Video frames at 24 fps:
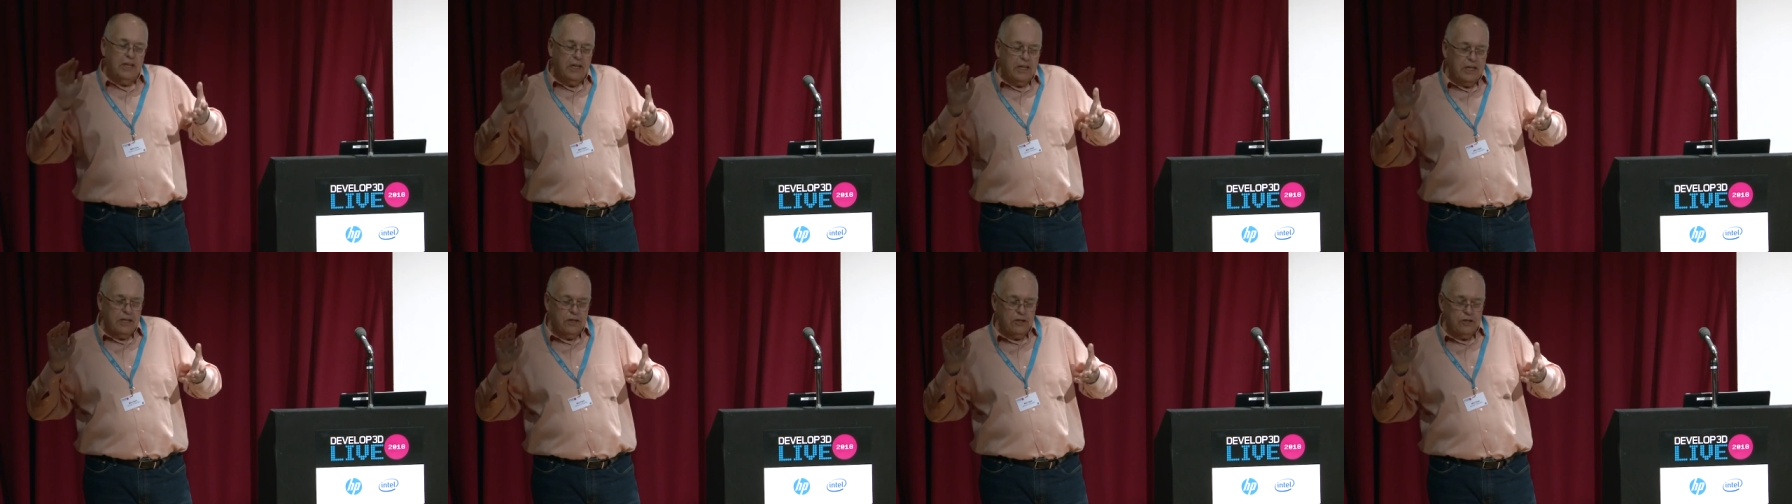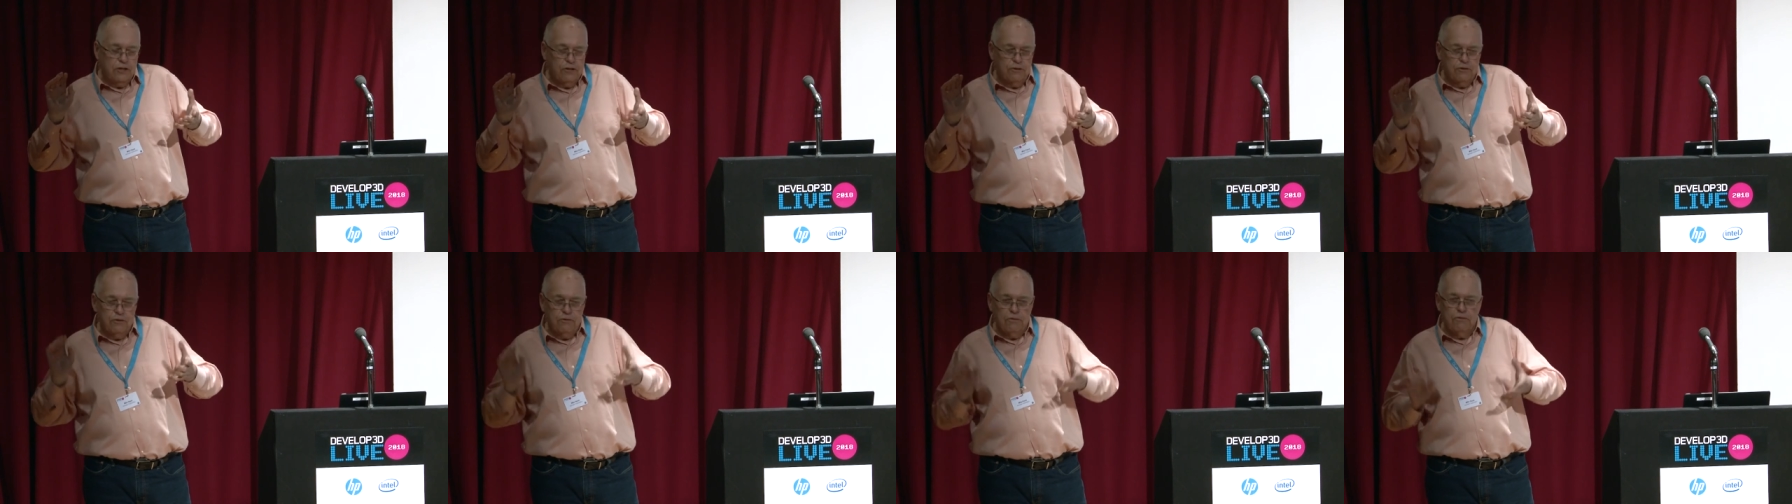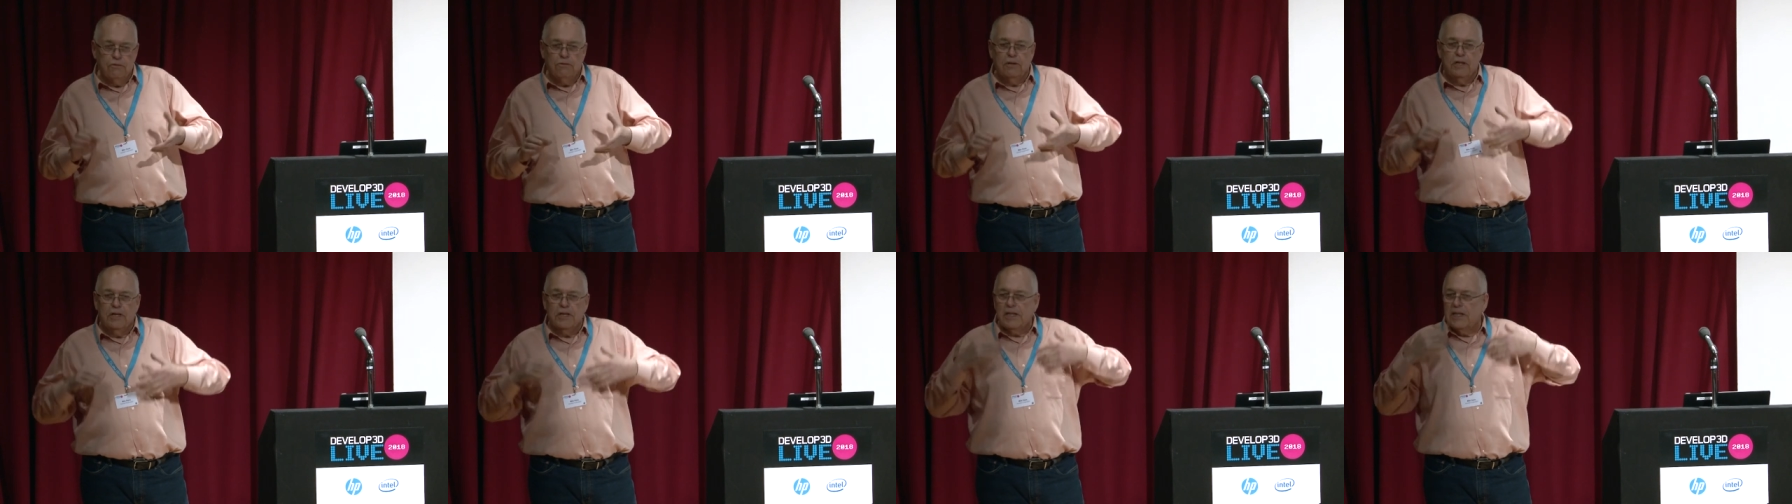
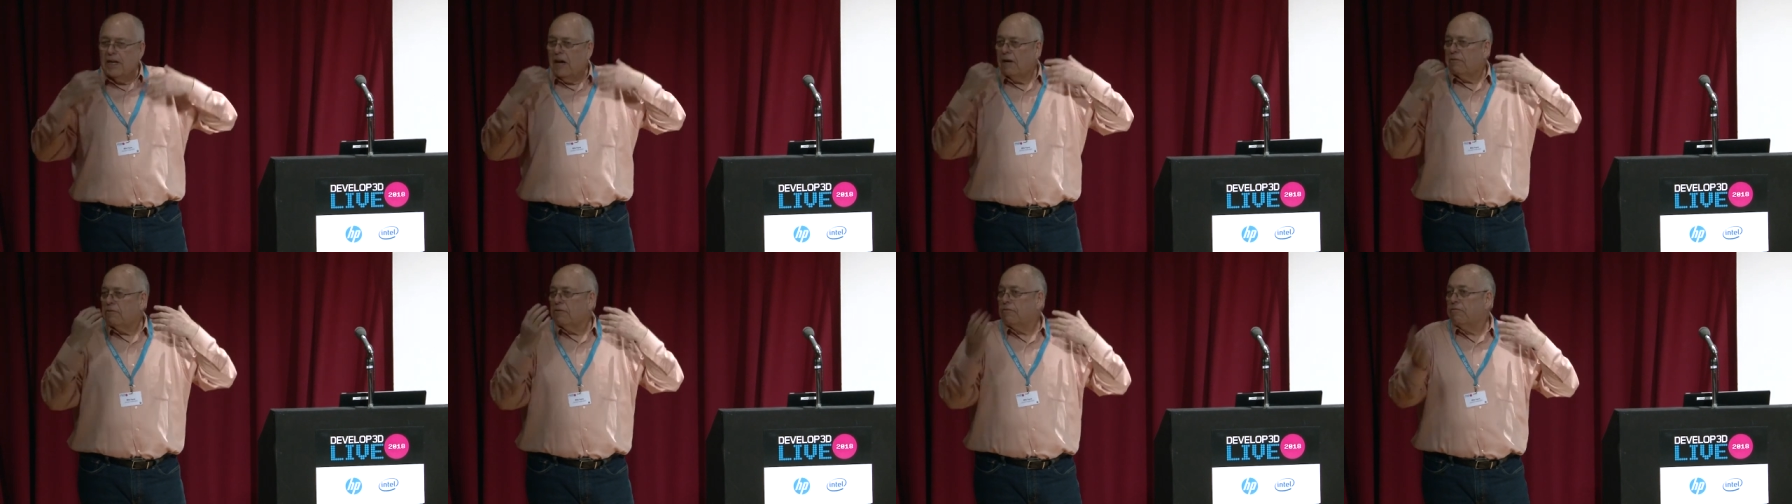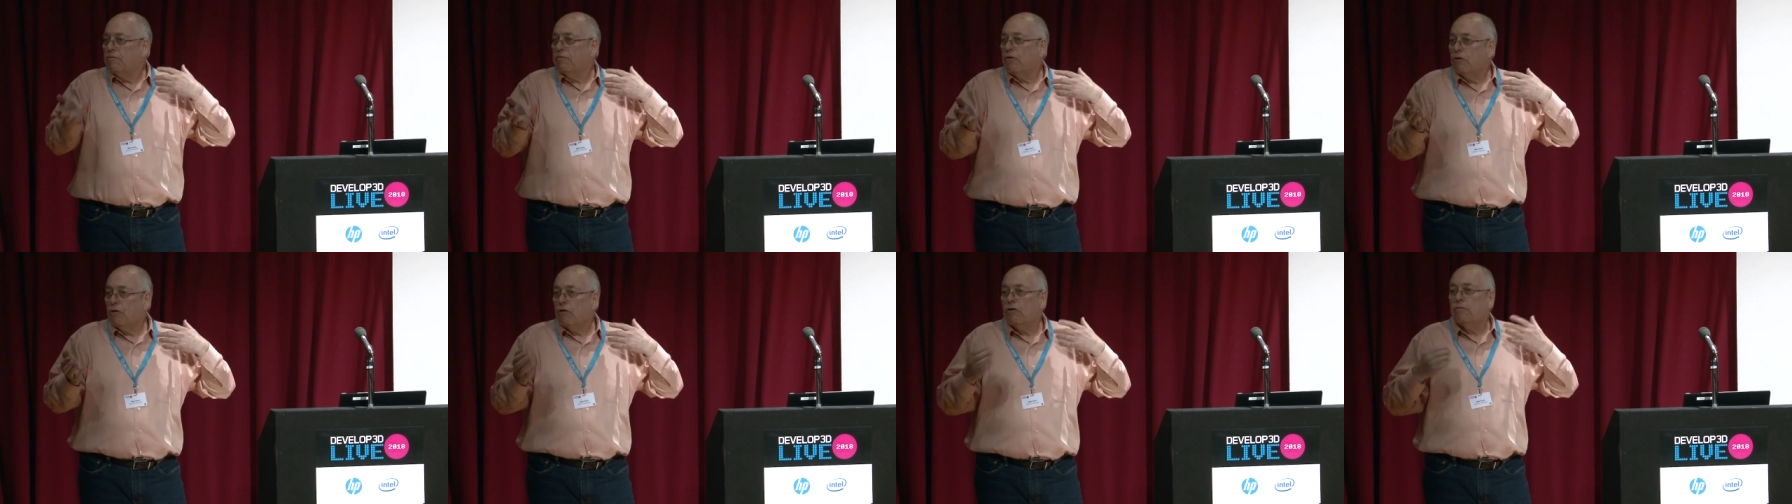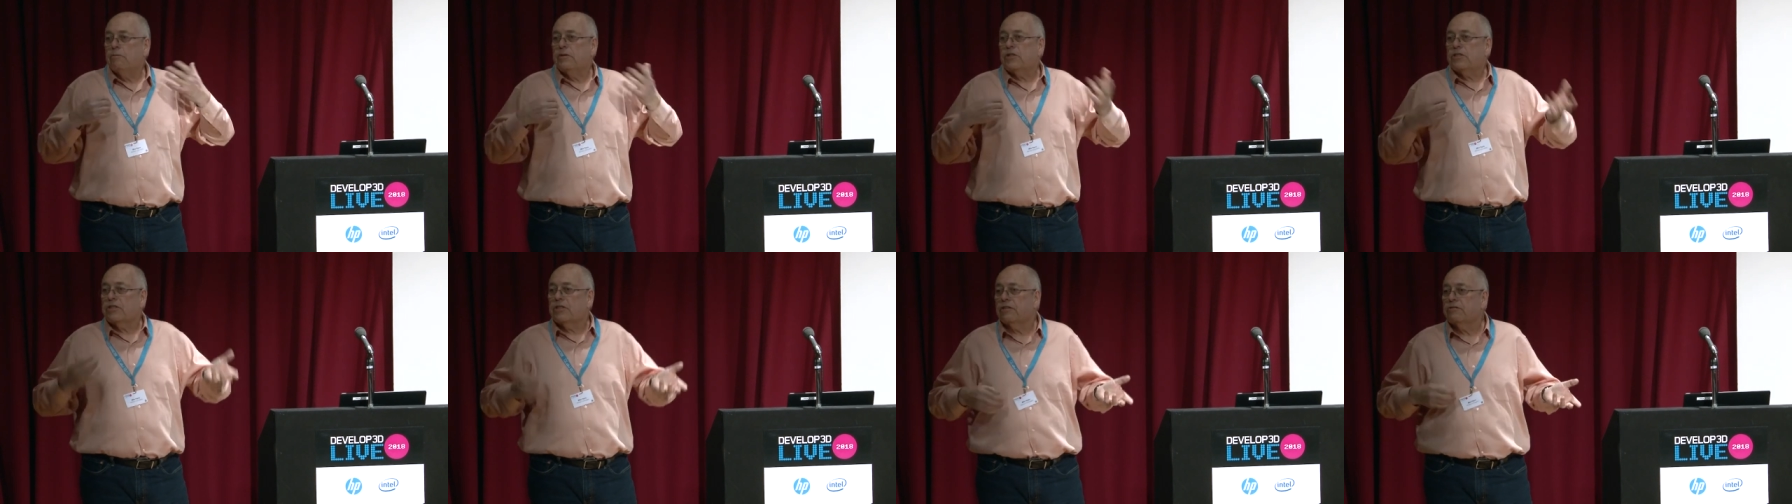you can have a form
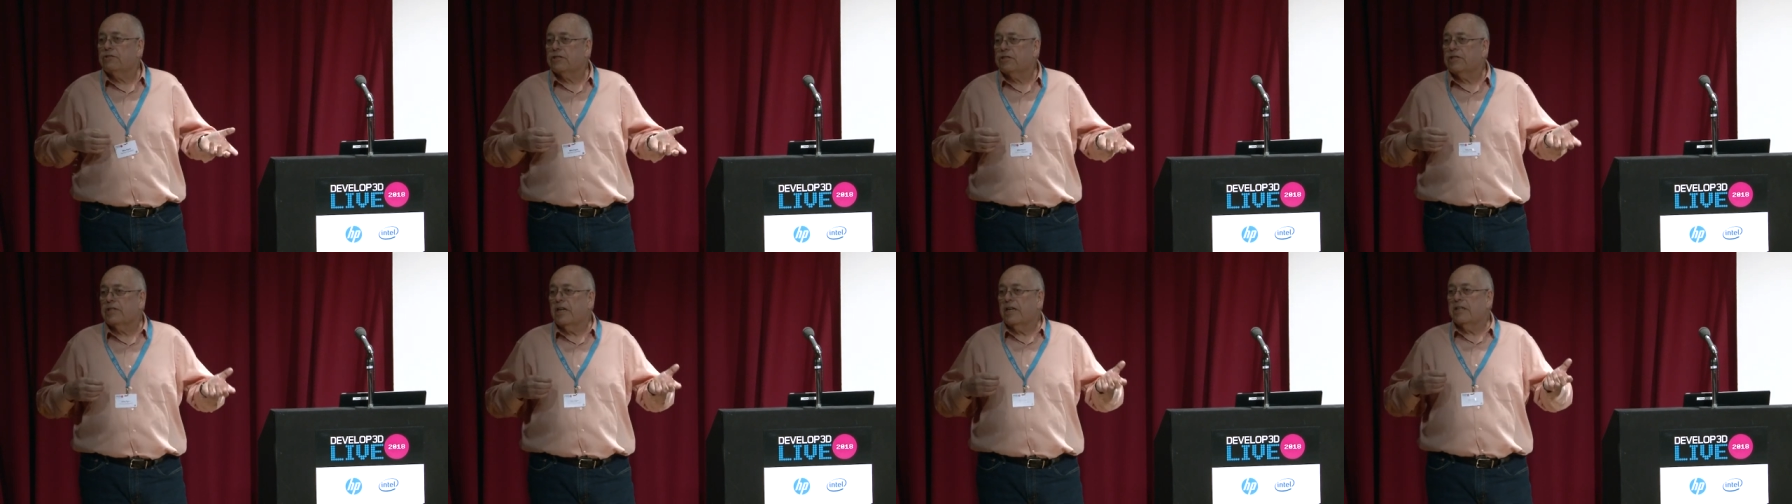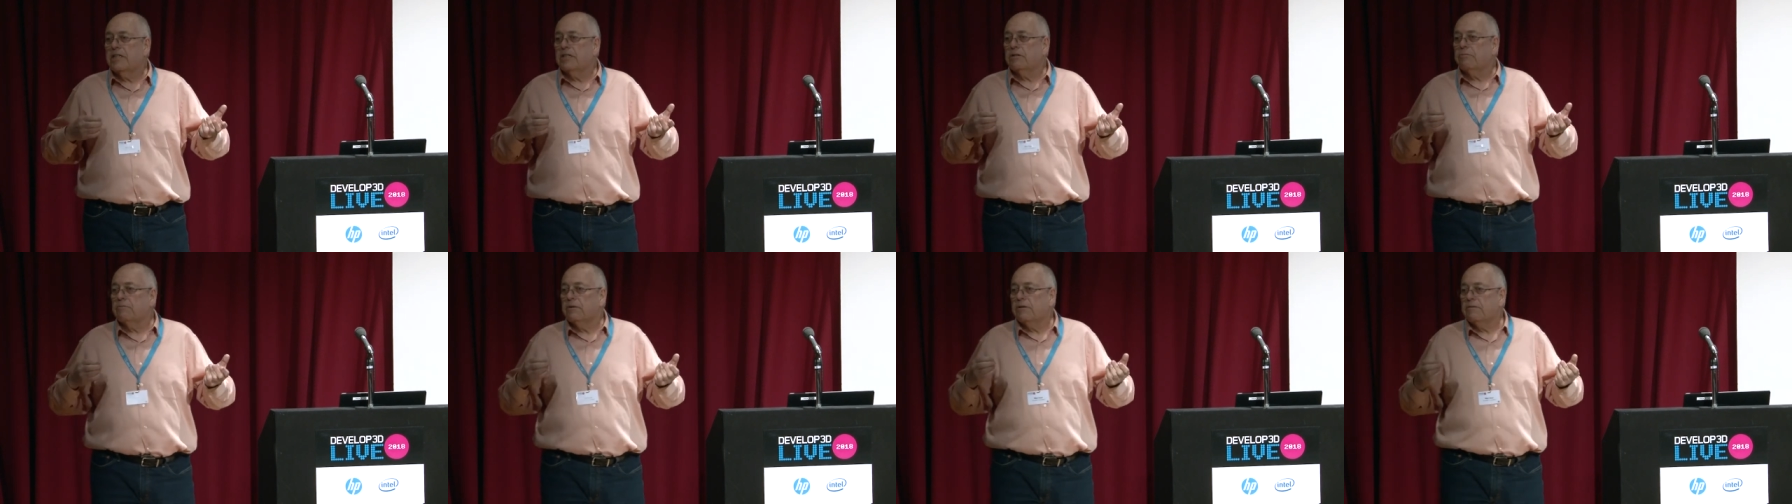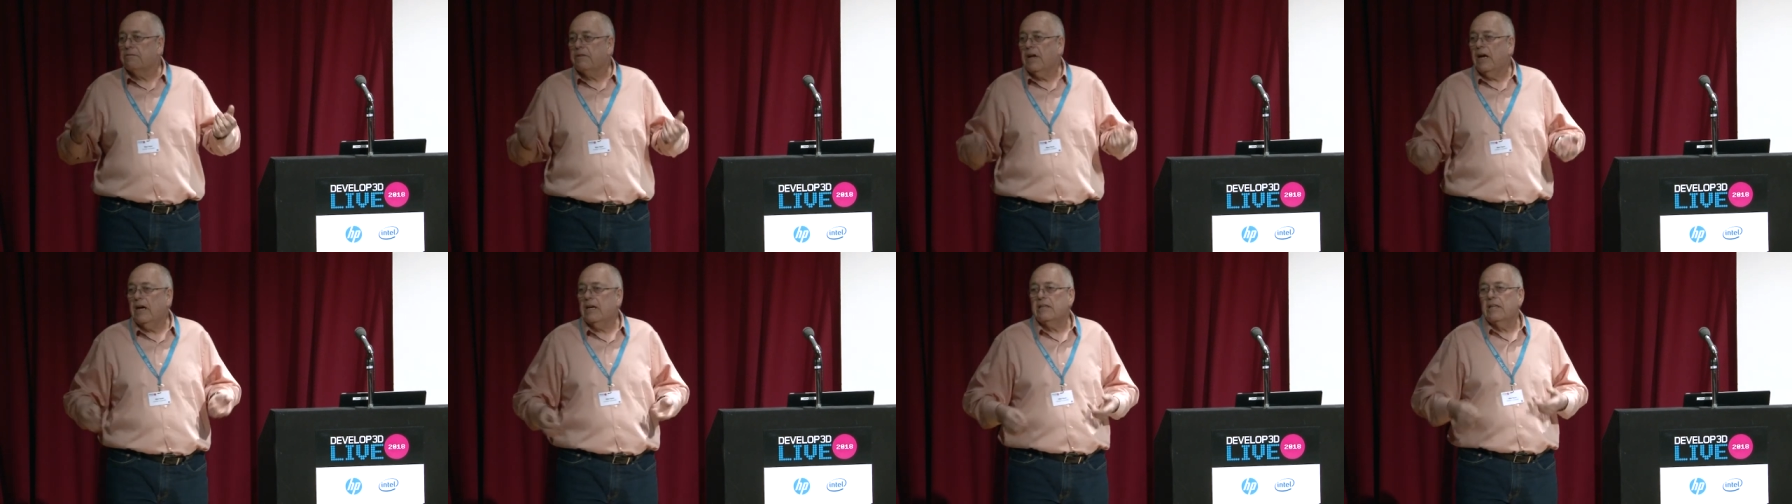associated with
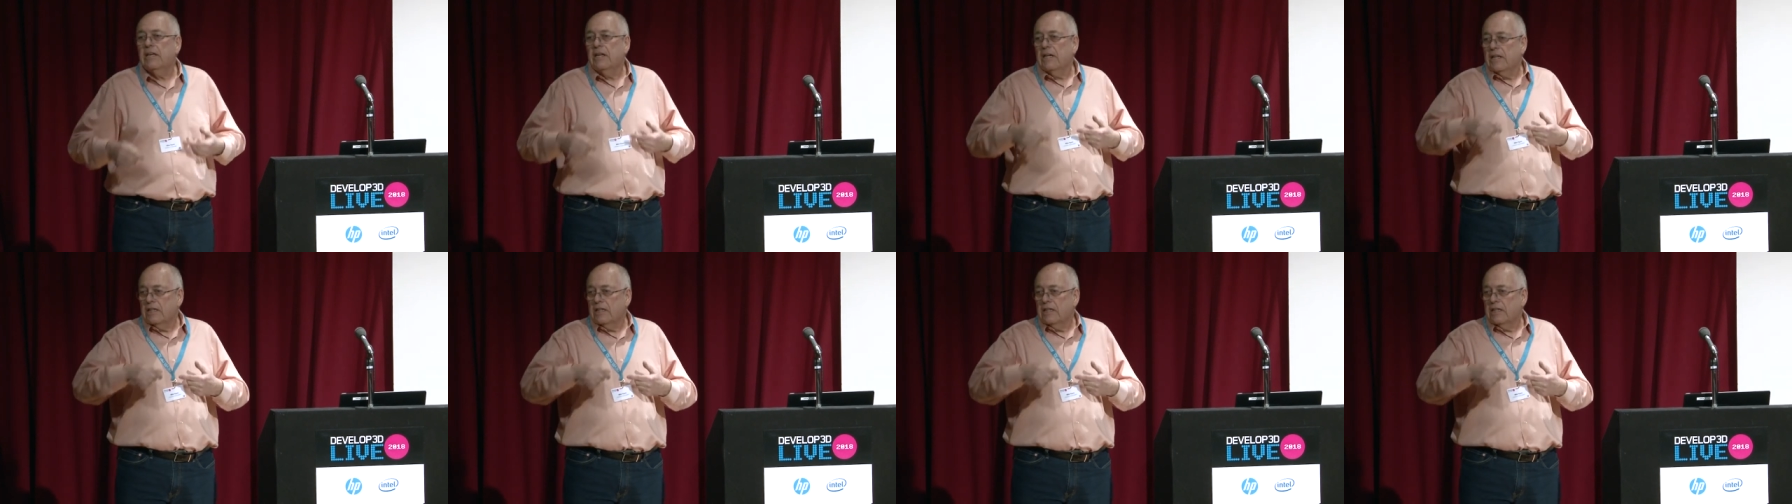that